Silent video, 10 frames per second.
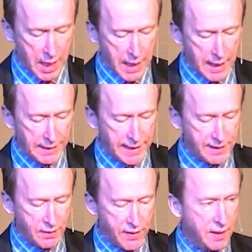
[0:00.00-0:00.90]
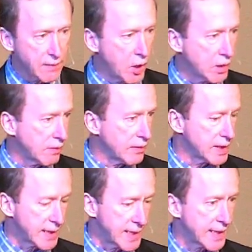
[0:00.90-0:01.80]
I like to think of all of this
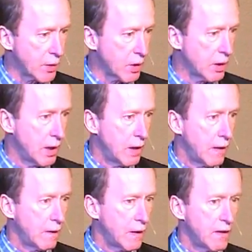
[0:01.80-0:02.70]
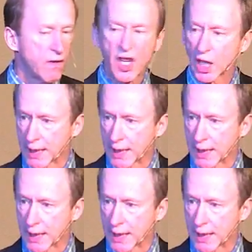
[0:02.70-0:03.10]
as our filling.